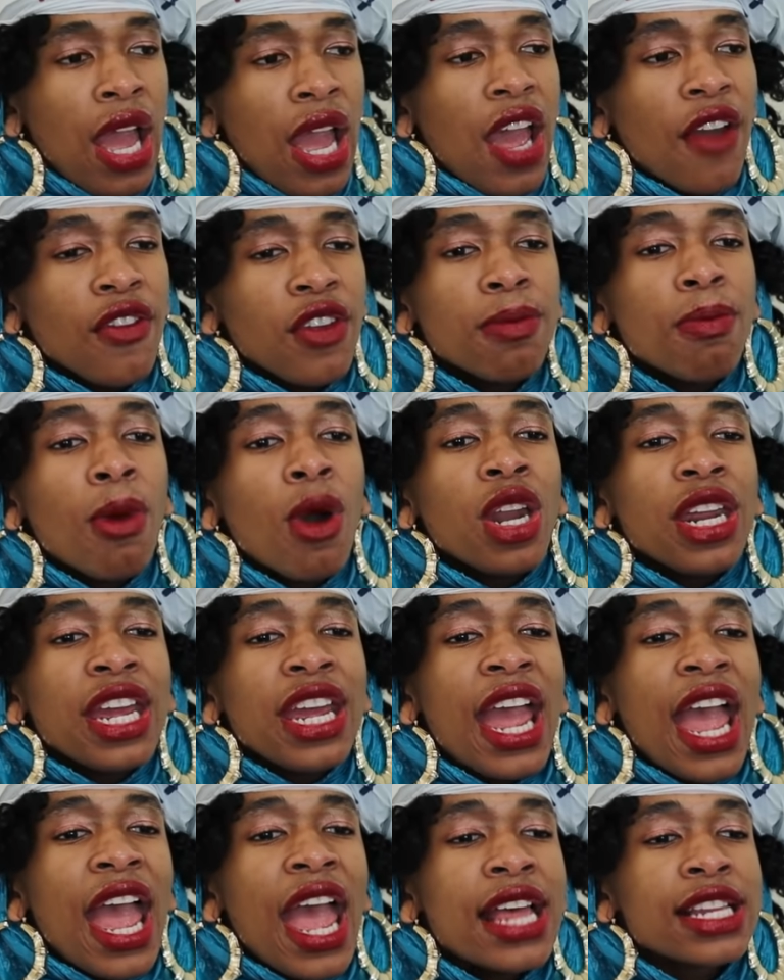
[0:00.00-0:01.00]
Everybody,
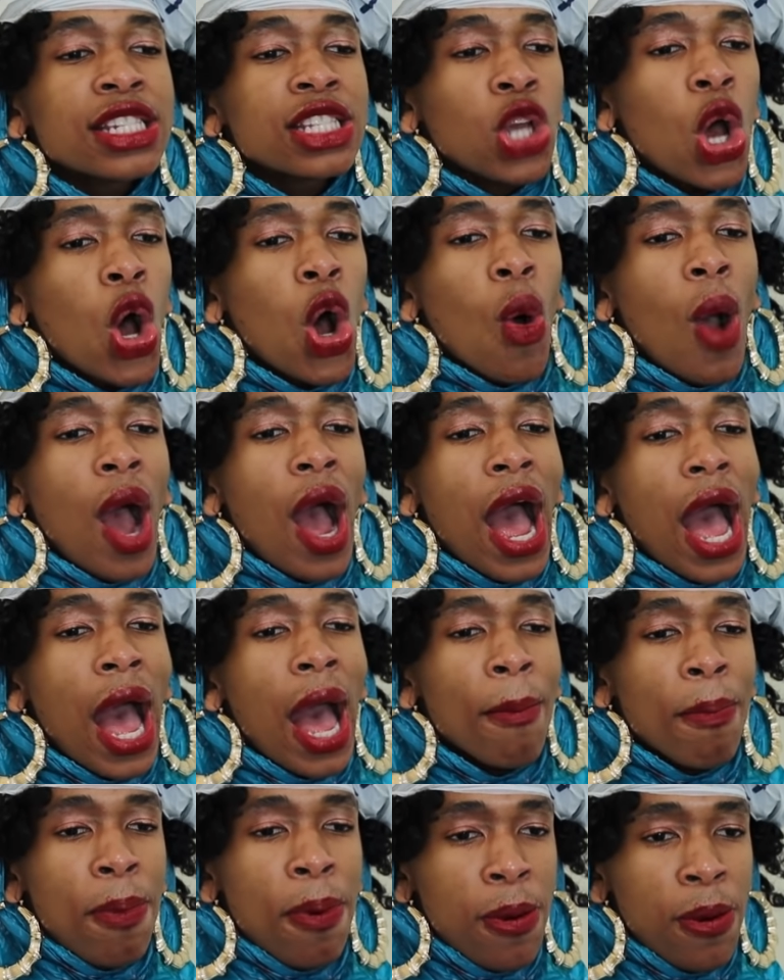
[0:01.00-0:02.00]
hands go
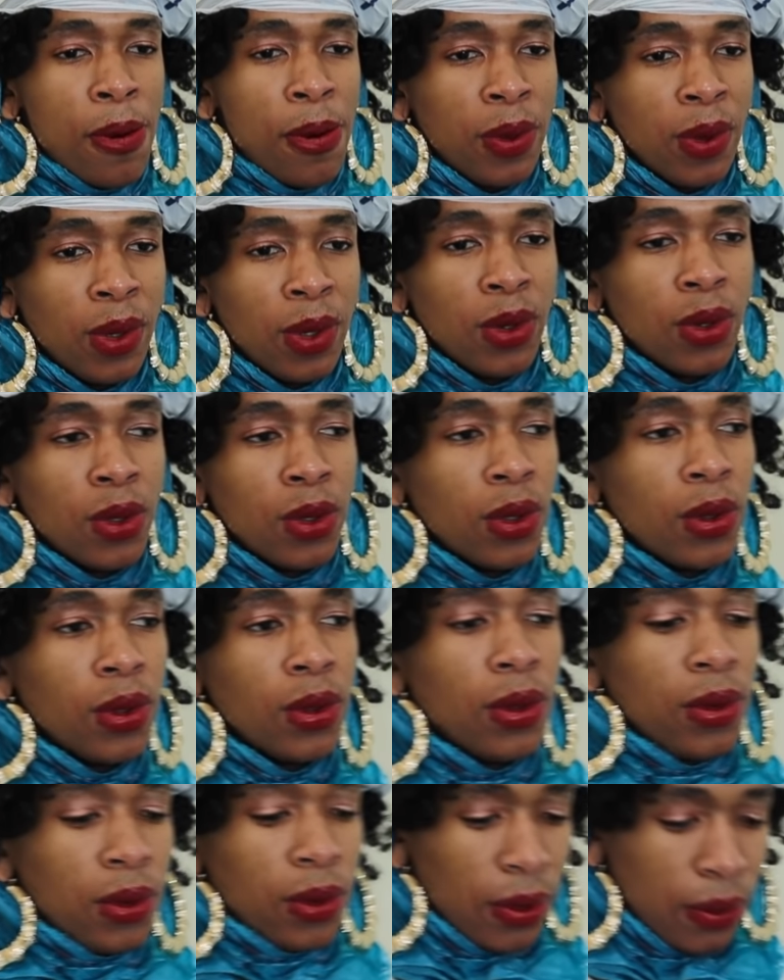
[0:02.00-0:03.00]
up.
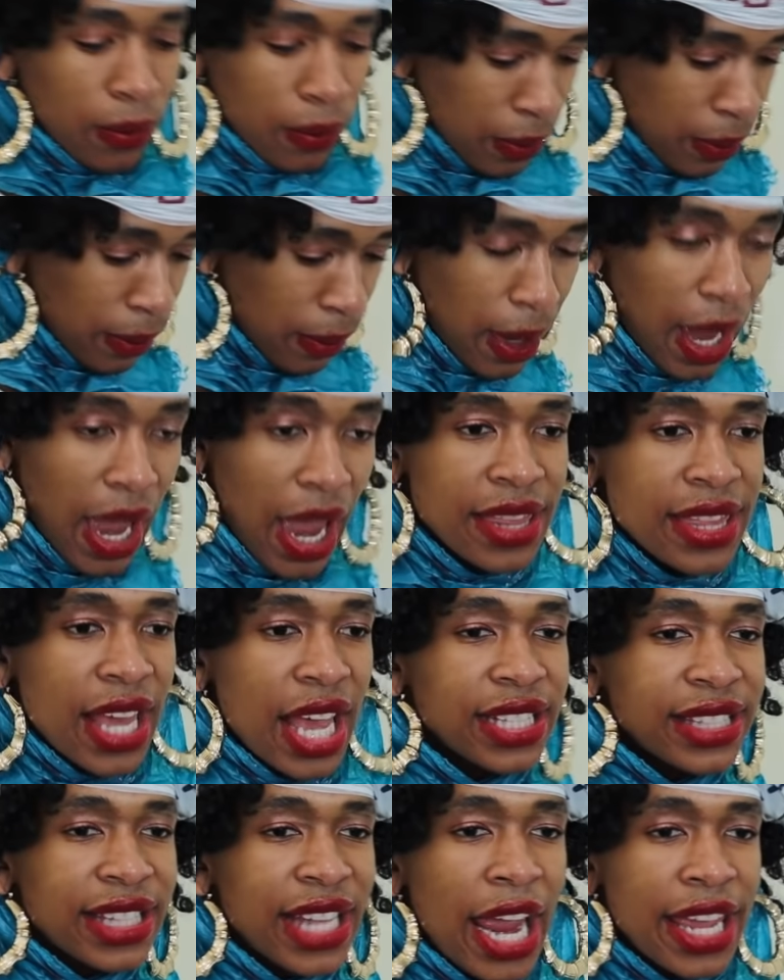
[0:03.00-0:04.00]
And they
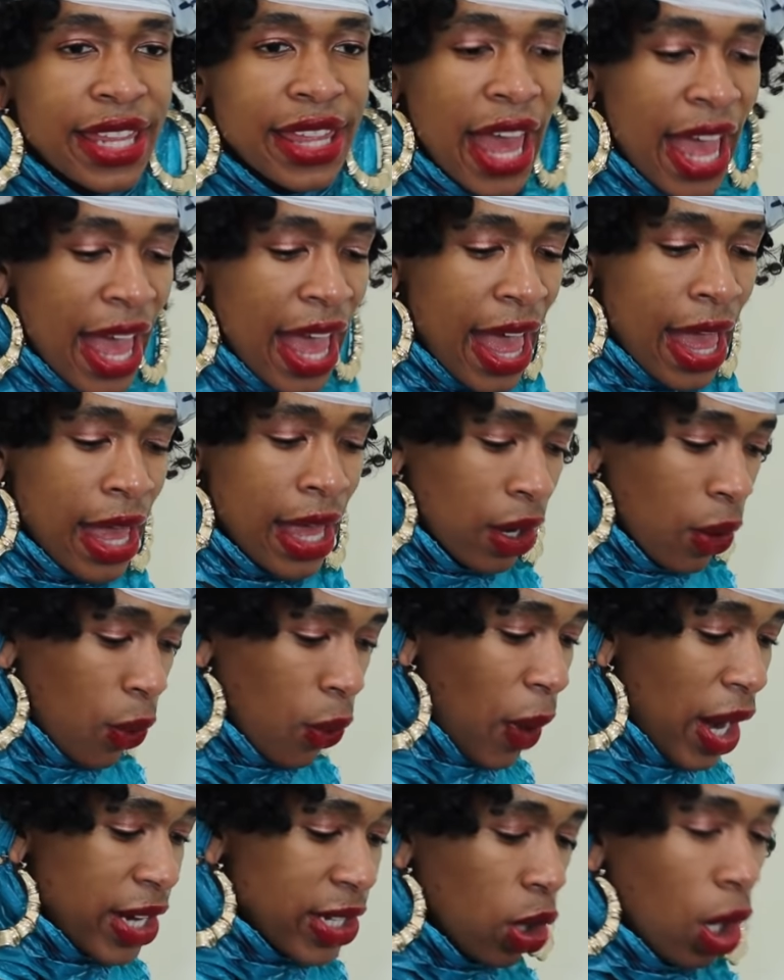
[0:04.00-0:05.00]
stay there.
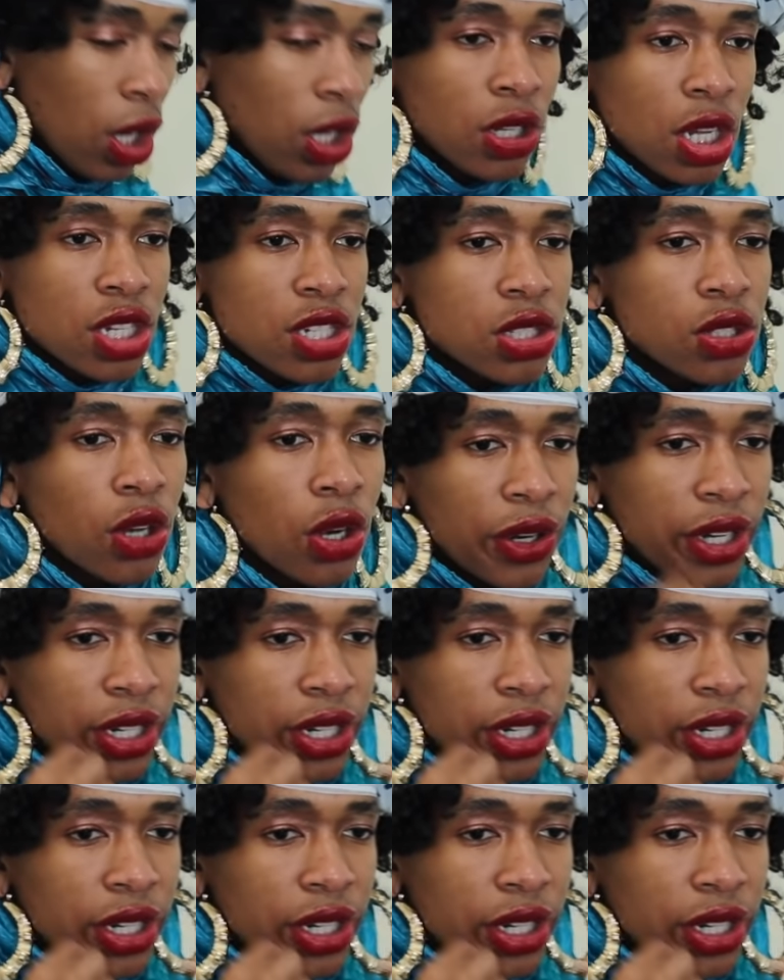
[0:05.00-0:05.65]
Wait, hold on, sorry.